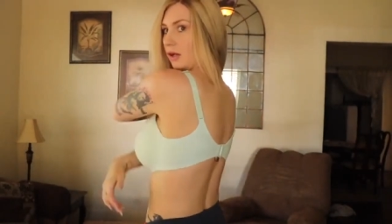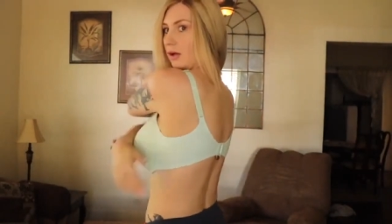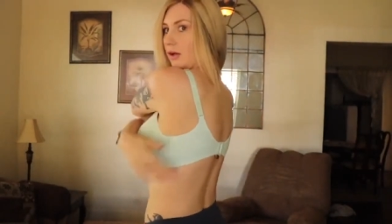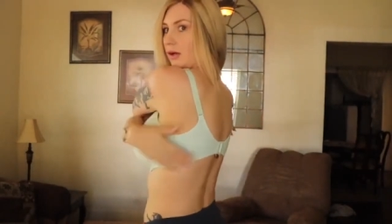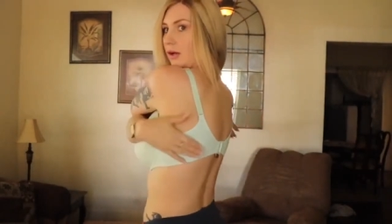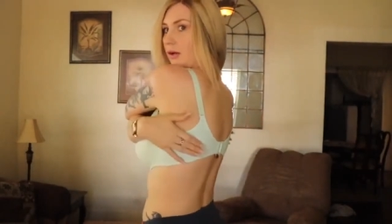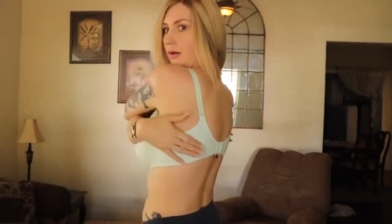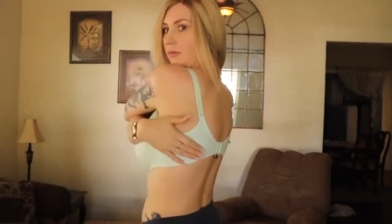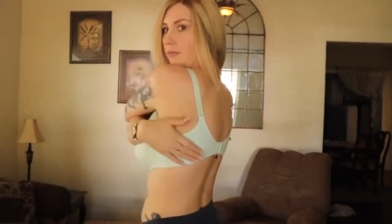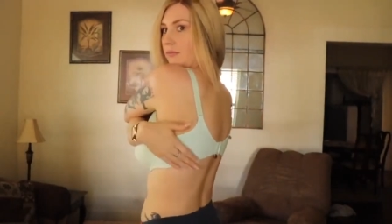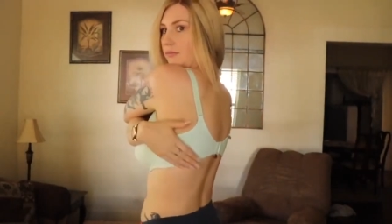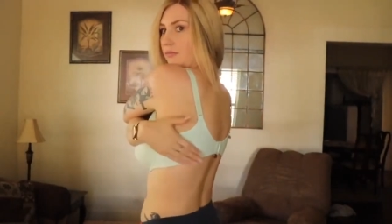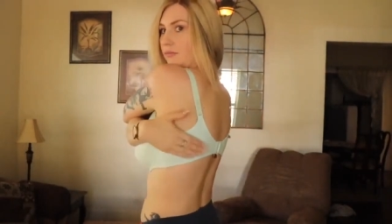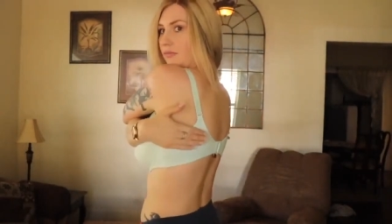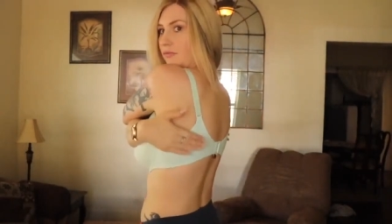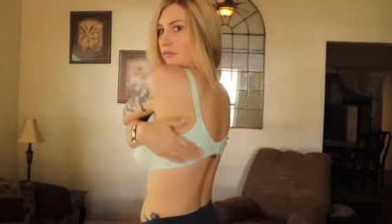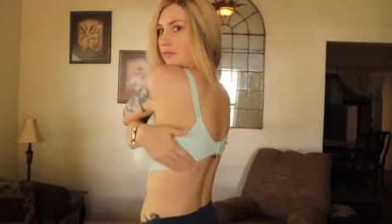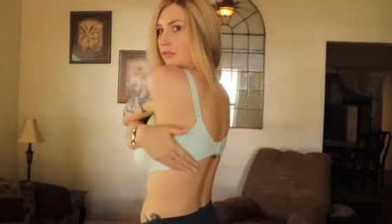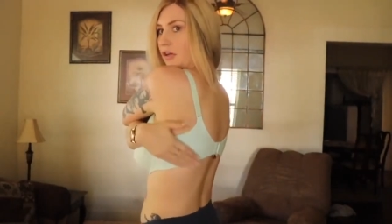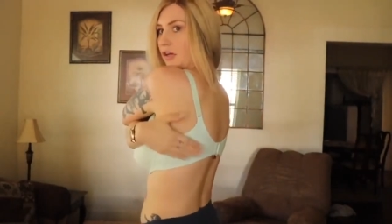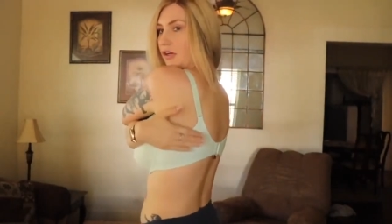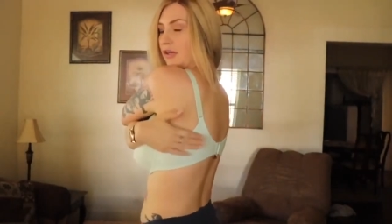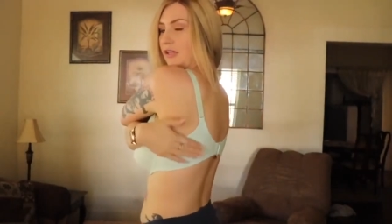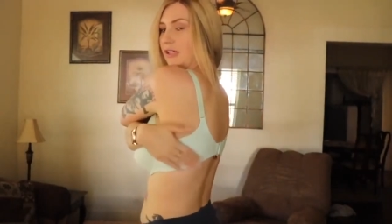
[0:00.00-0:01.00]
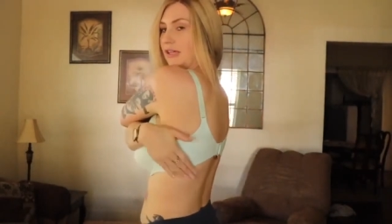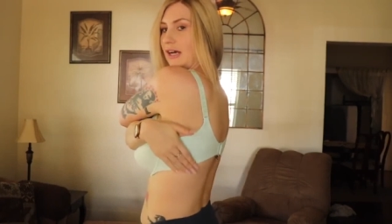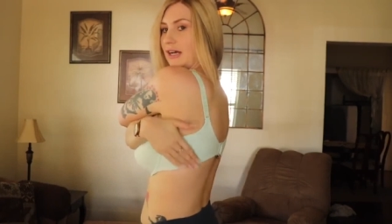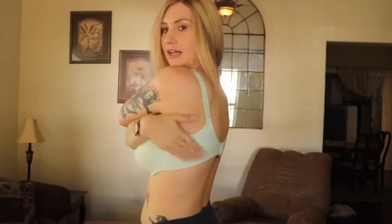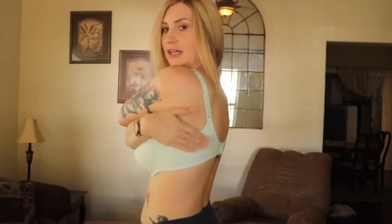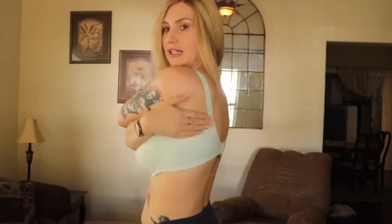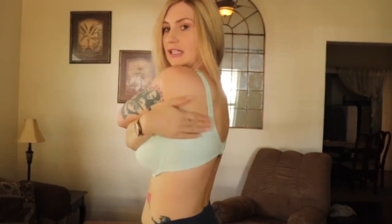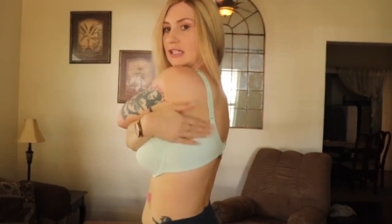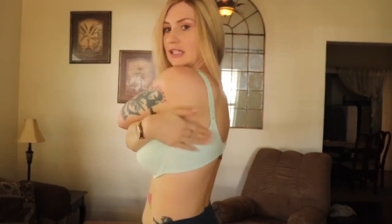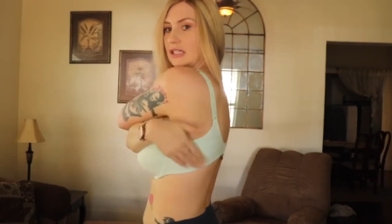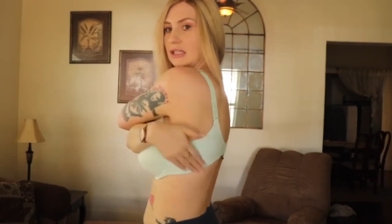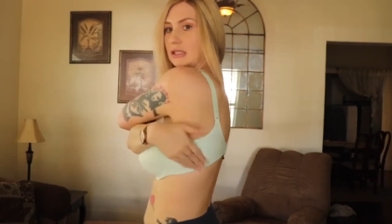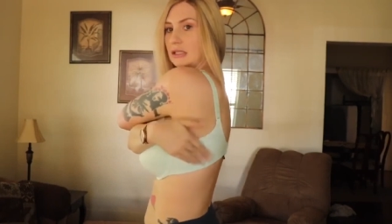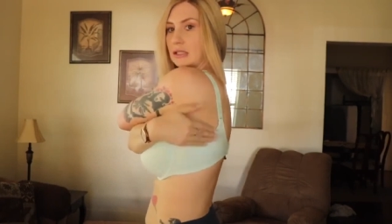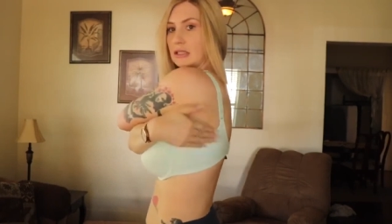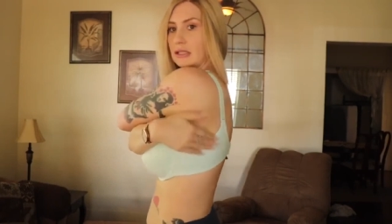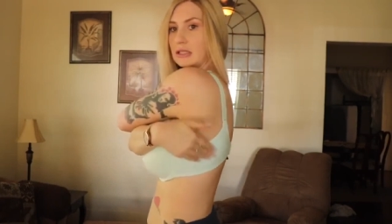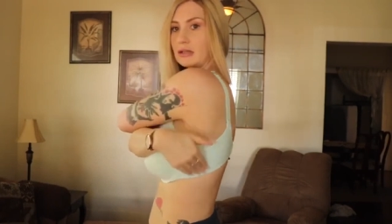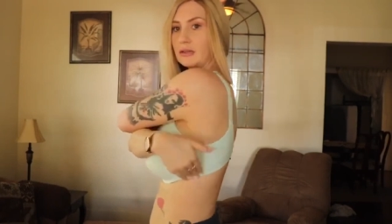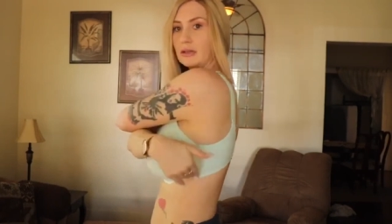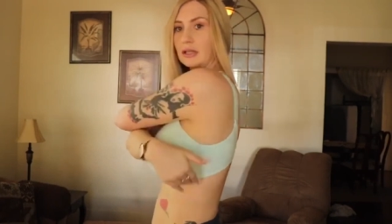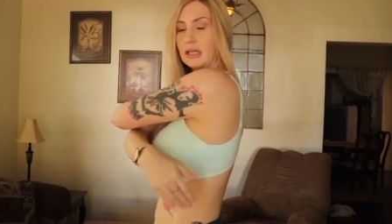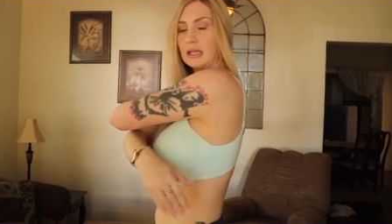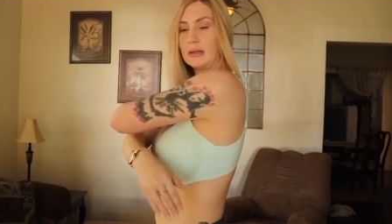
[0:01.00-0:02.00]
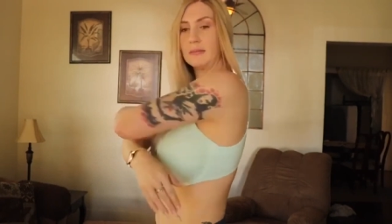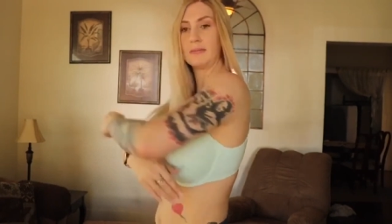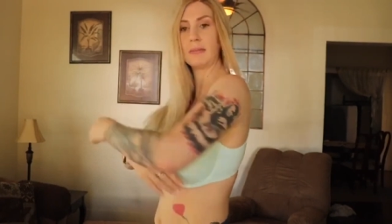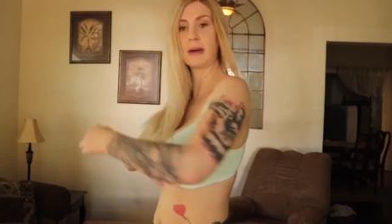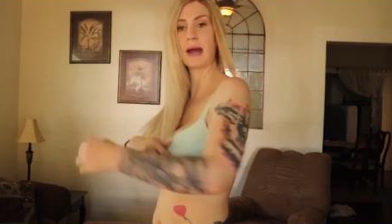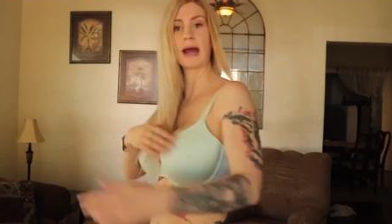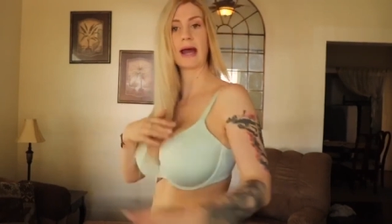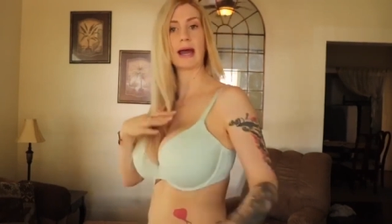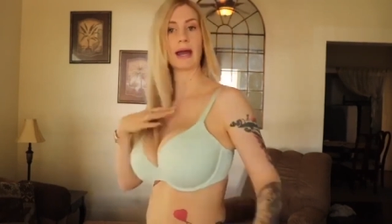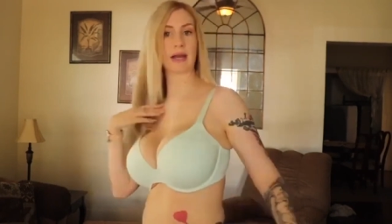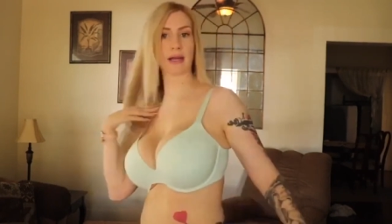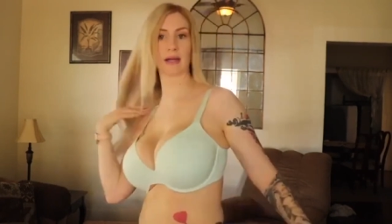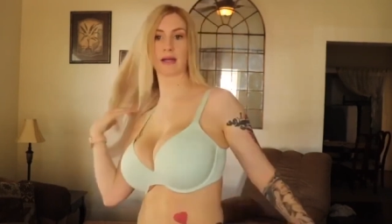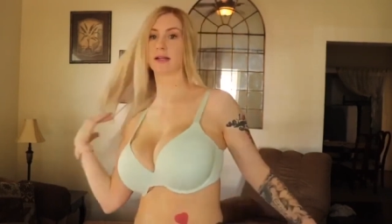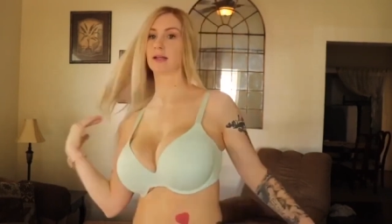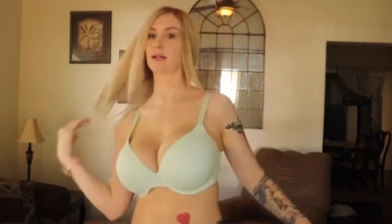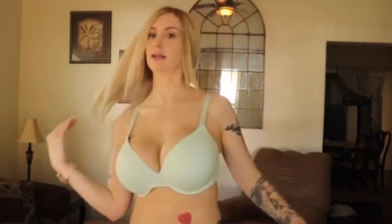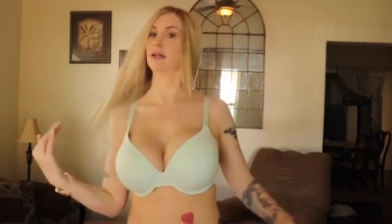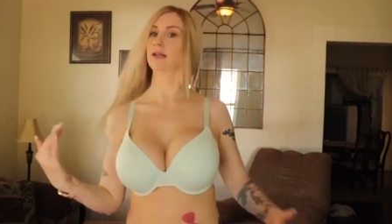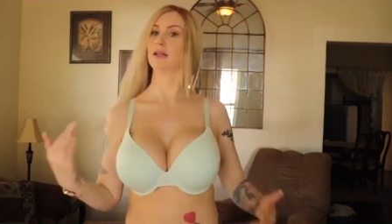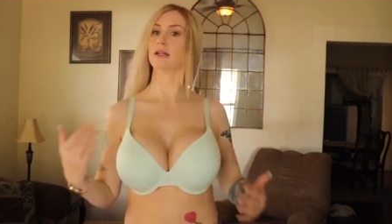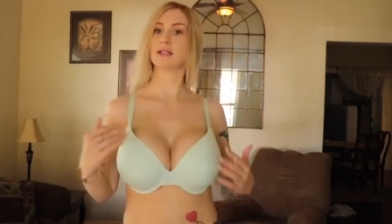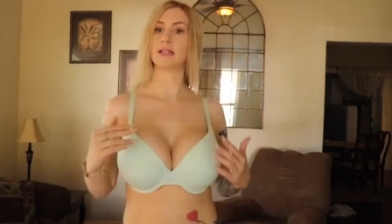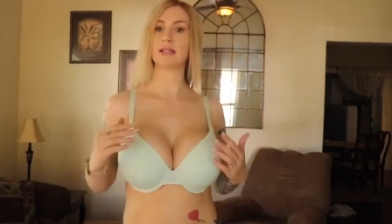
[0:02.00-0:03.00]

Um, very nice silky back,